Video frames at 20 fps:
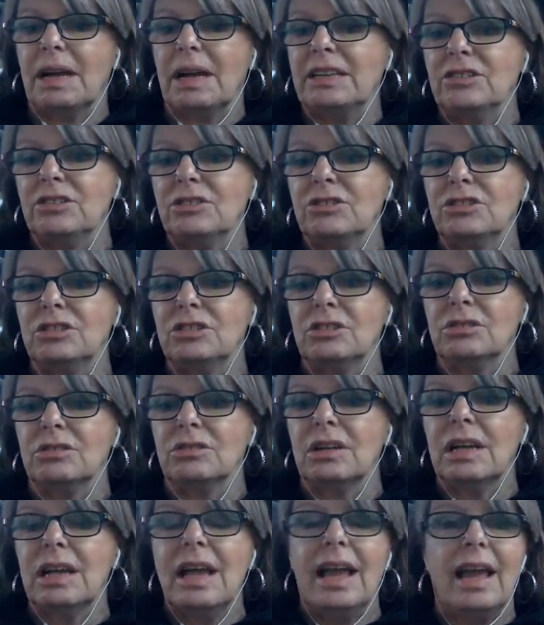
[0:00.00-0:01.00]
I do too.
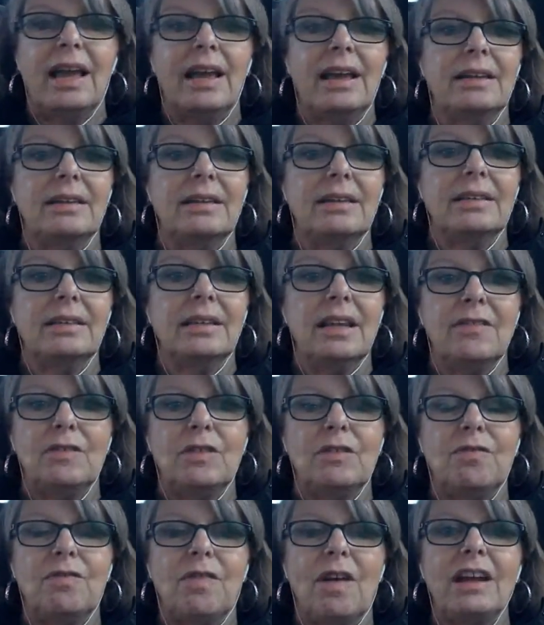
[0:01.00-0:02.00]
And if
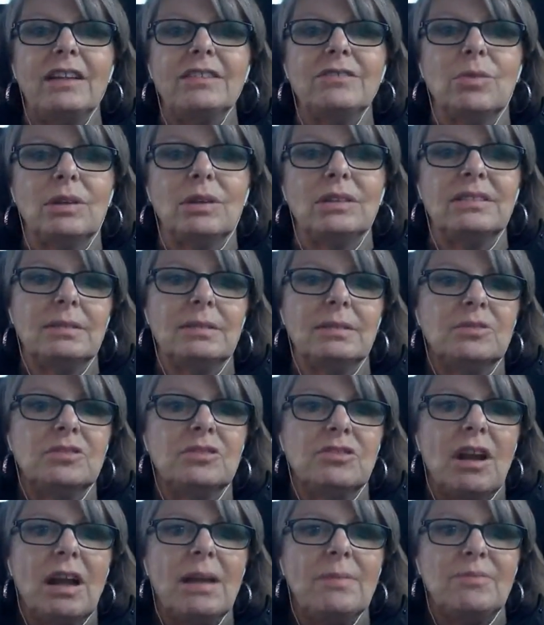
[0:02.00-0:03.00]
you find one,
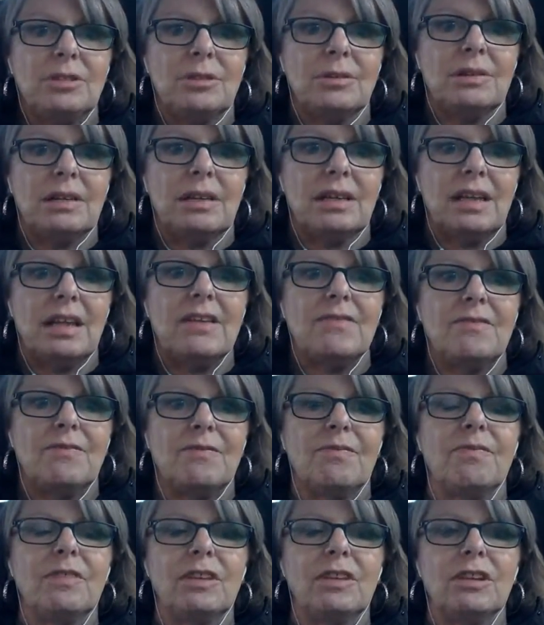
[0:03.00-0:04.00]
subscribe to it. If
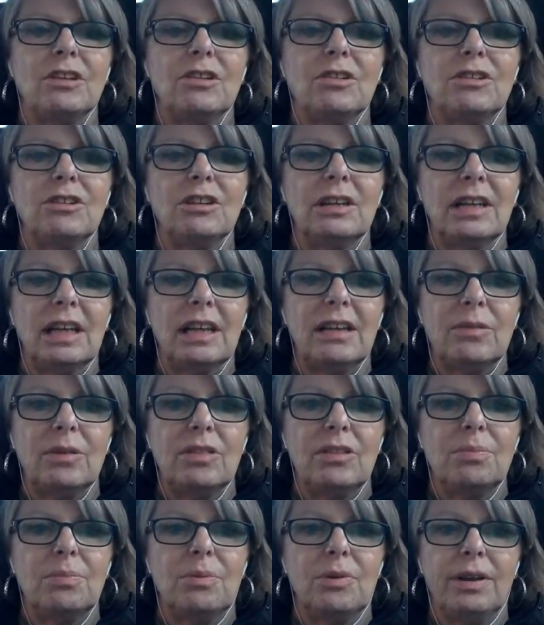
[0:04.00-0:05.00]
you like what
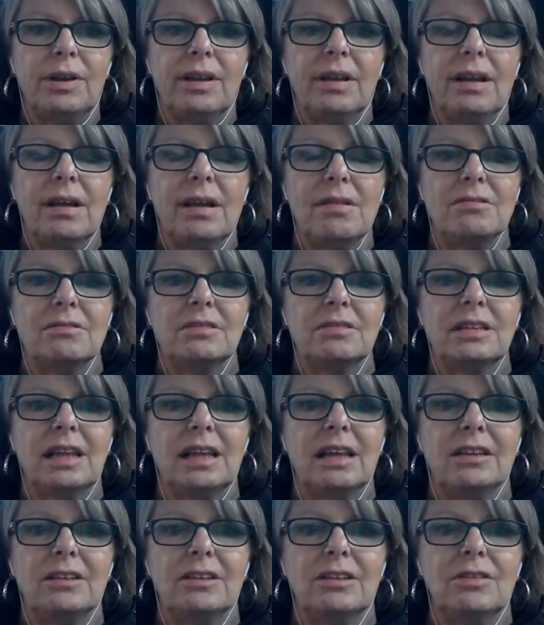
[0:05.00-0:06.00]
they're putting out
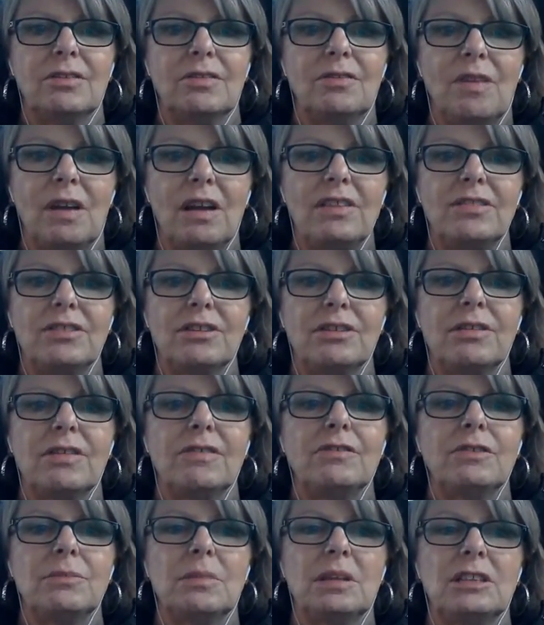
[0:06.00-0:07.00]
and you find their
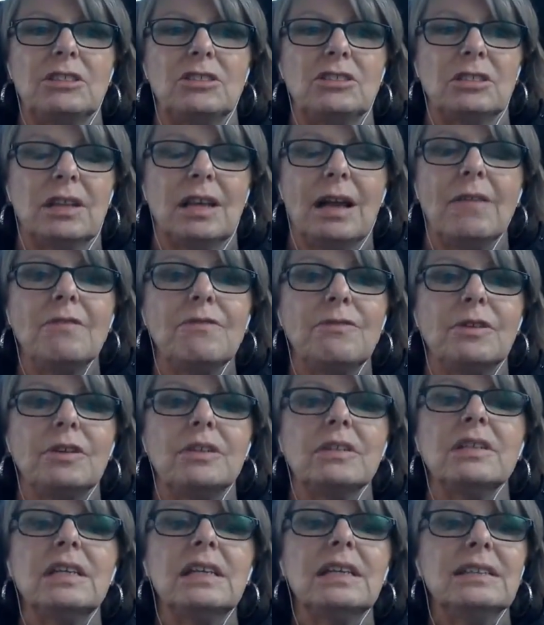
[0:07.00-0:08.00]
information
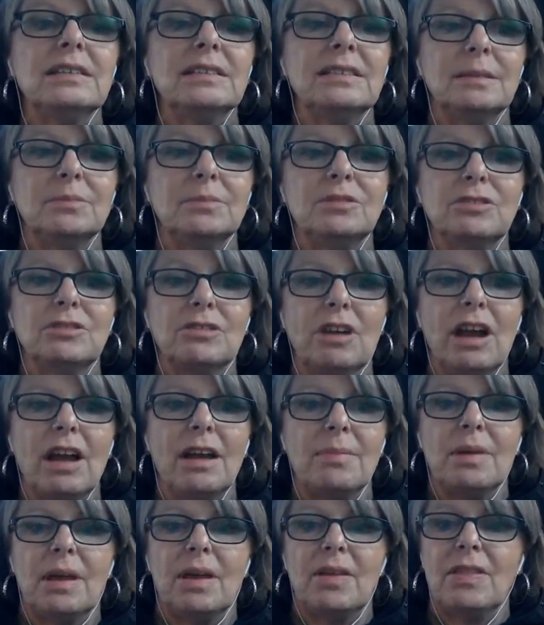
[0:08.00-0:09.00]
helpful,
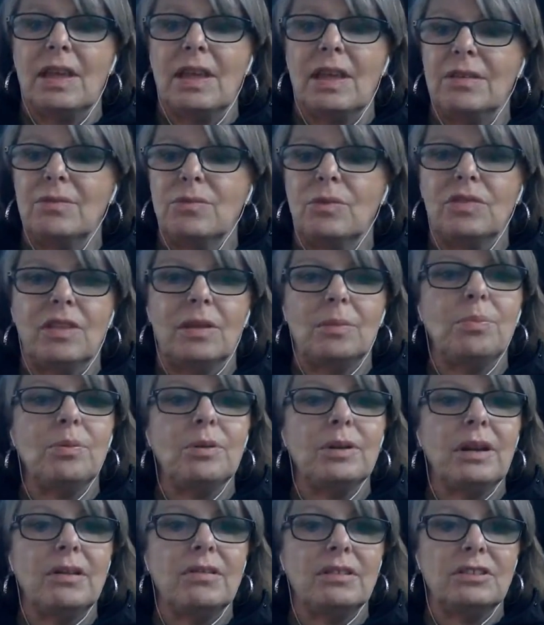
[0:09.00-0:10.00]
subscribe. And then when they
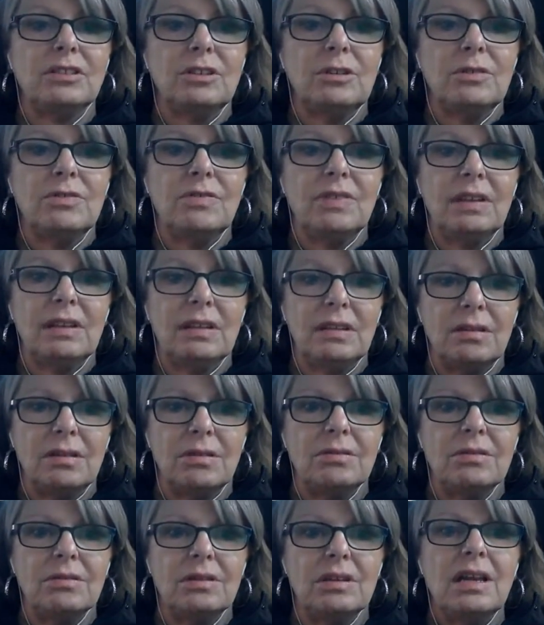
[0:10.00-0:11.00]
put out a new video,
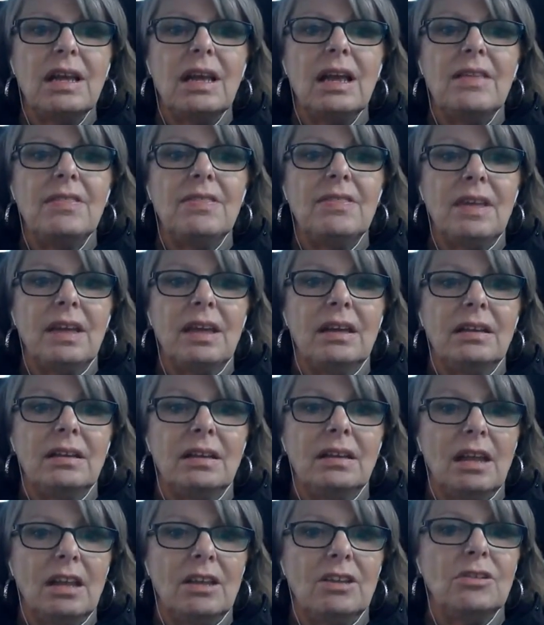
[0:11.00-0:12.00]
then
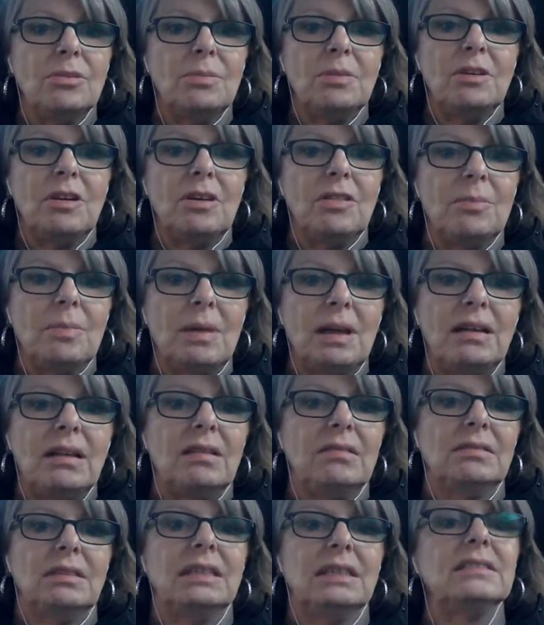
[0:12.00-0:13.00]
you'll be on the mail
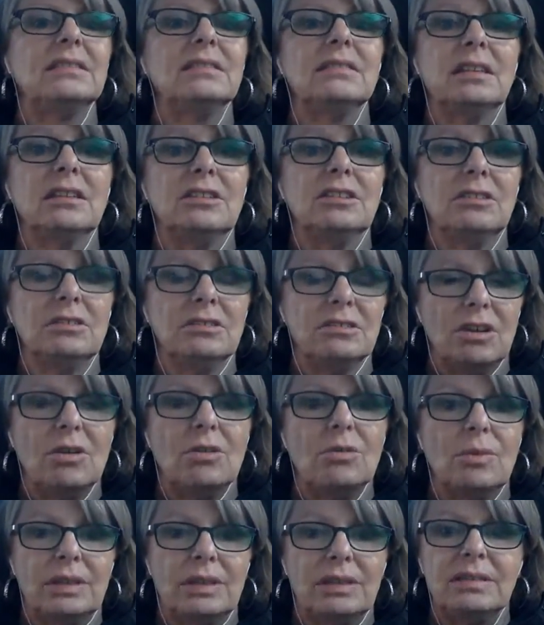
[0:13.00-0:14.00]
out list and you'll
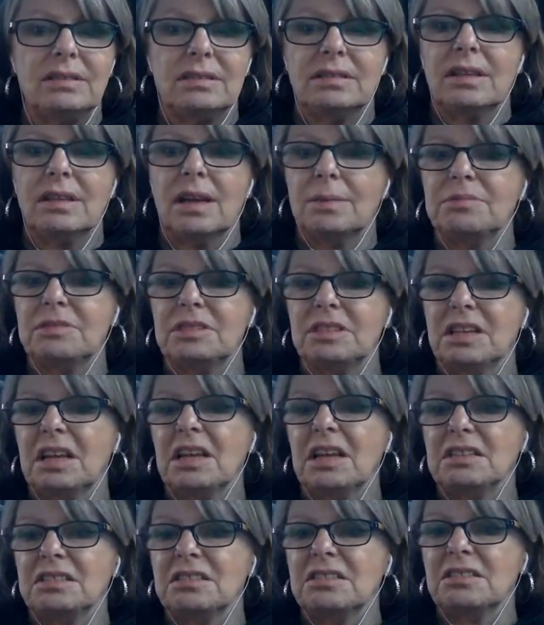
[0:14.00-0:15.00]
know what's up to
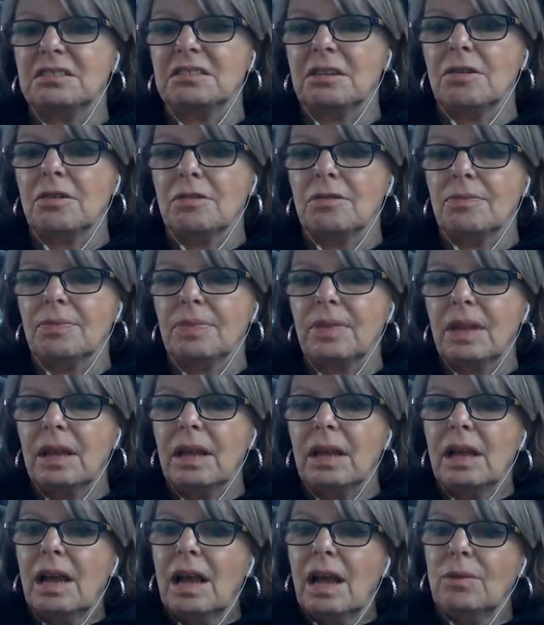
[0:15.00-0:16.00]
date. So
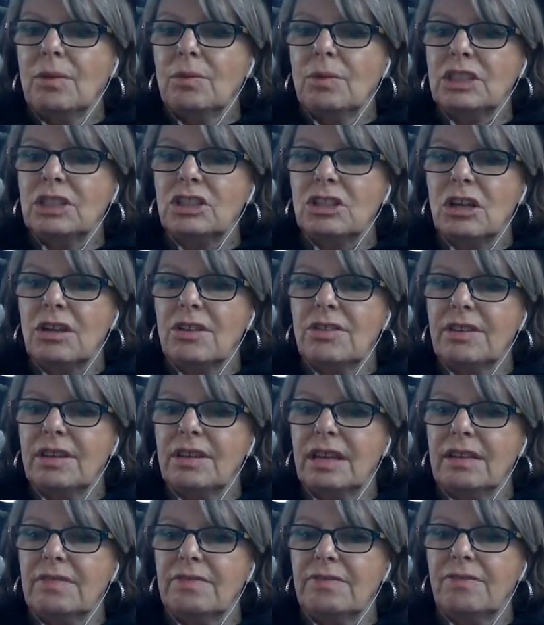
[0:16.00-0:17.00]
I wish all the
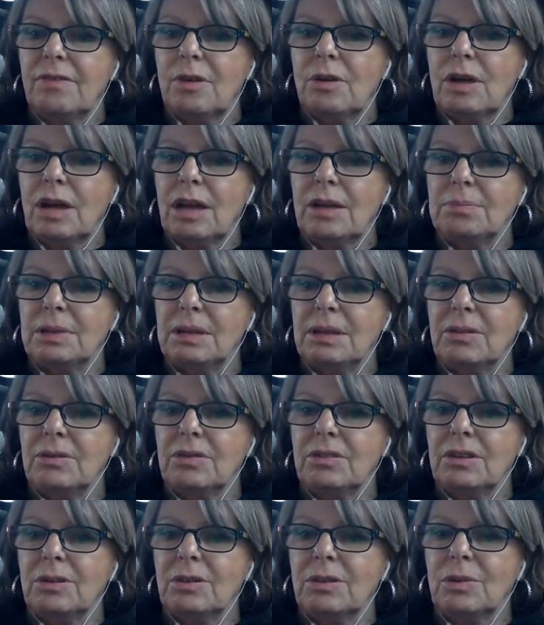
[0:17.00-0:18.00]
info had been out
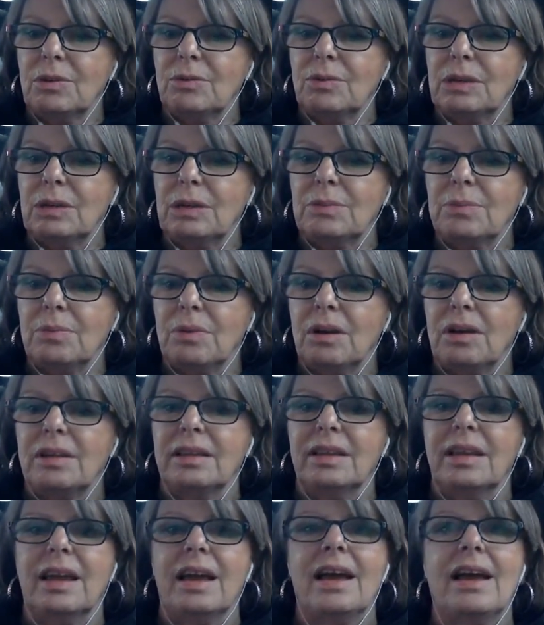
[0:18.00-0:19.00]
there when we bought.
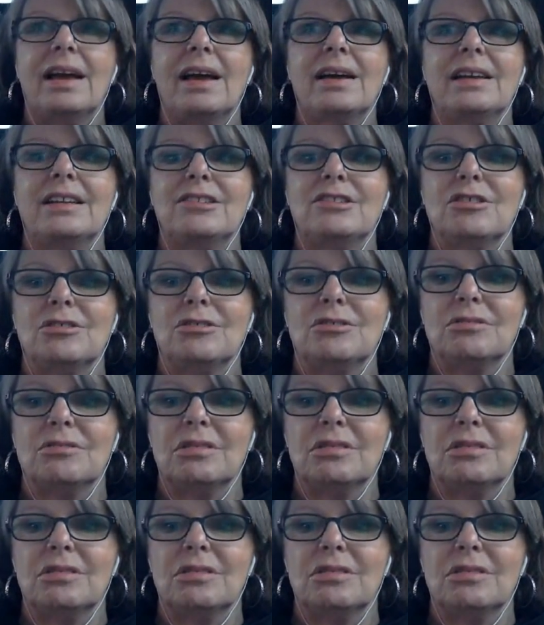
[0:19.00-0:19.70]
Yeah, I know.